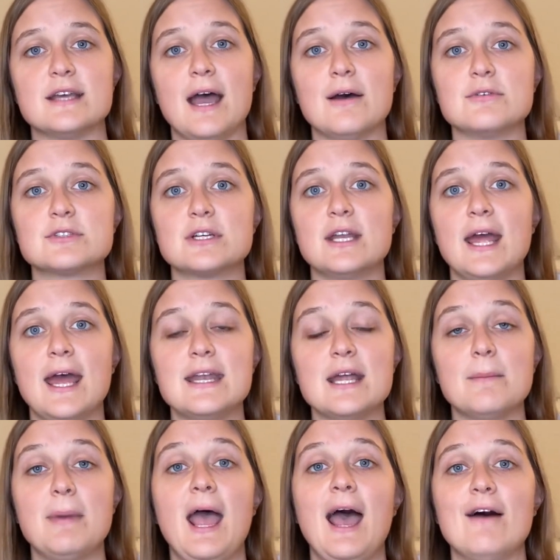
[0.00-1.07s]
I was going to end
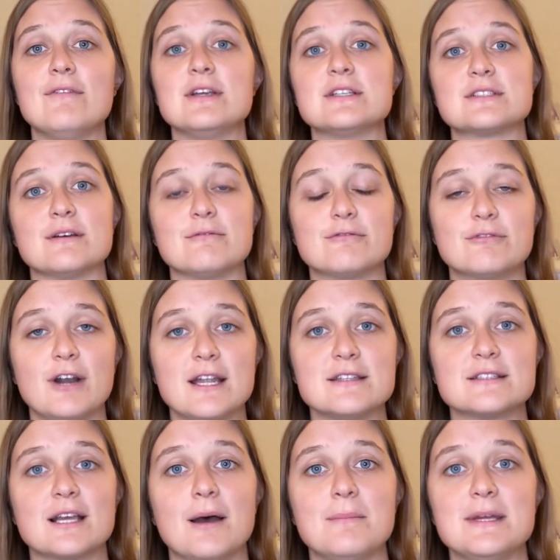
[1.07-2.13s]
up having some
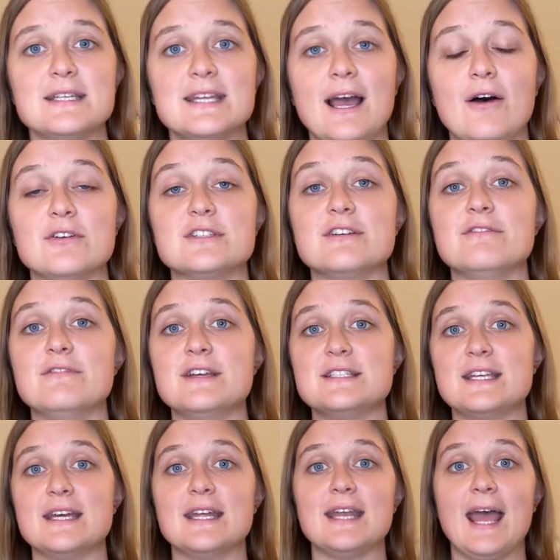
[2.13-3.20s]
friends coming down to
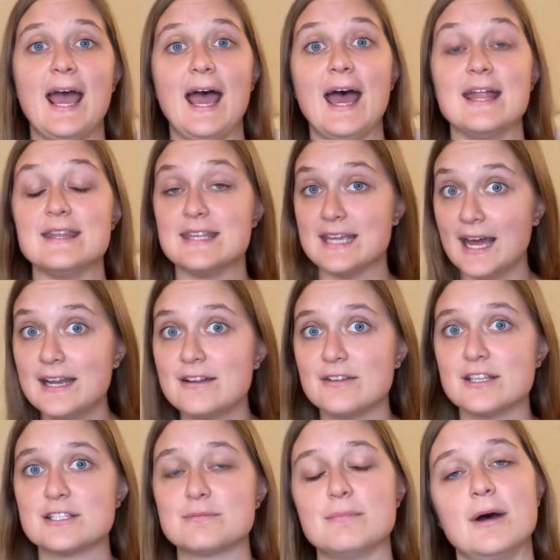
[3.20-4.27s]
visit at the end of
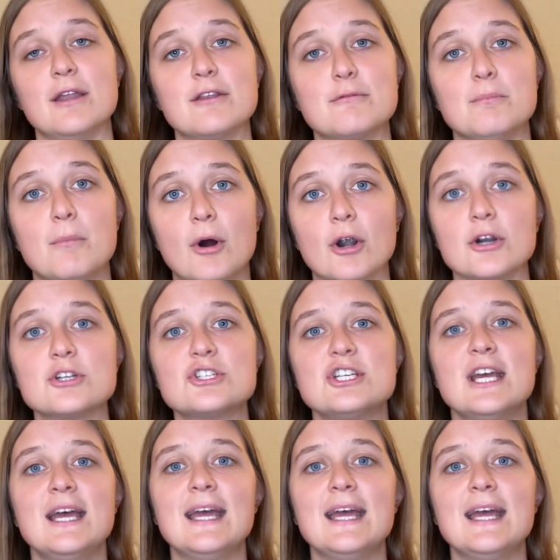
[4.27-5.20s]
this month, March,